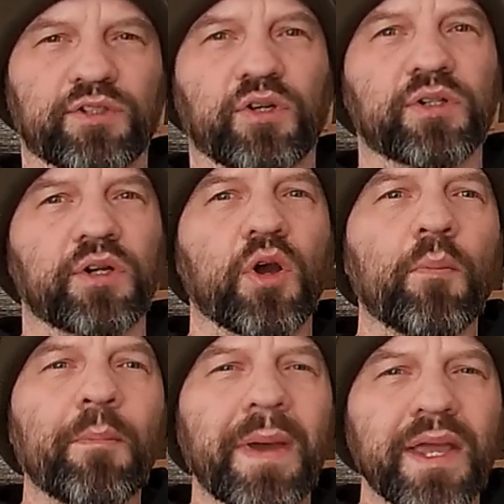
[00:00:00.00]
So I'm going to go
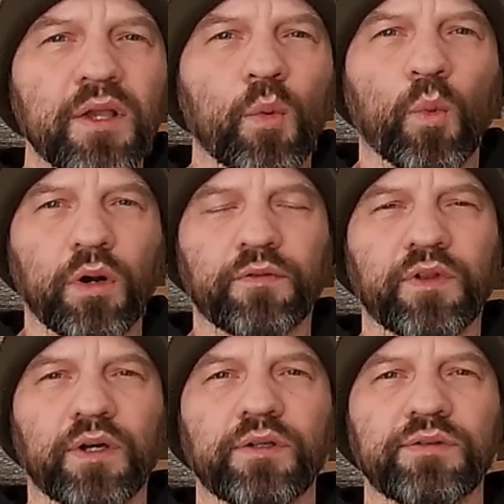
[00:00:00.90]
make one of
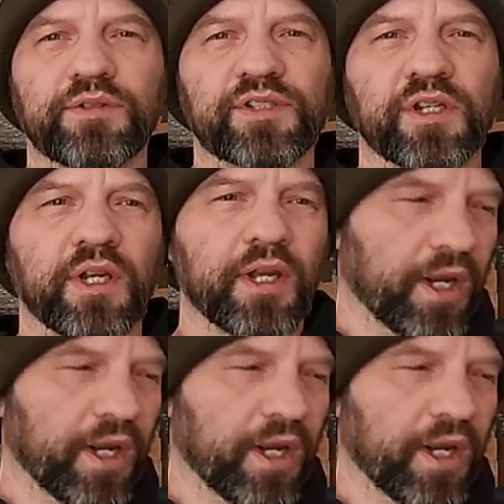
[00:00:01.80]
those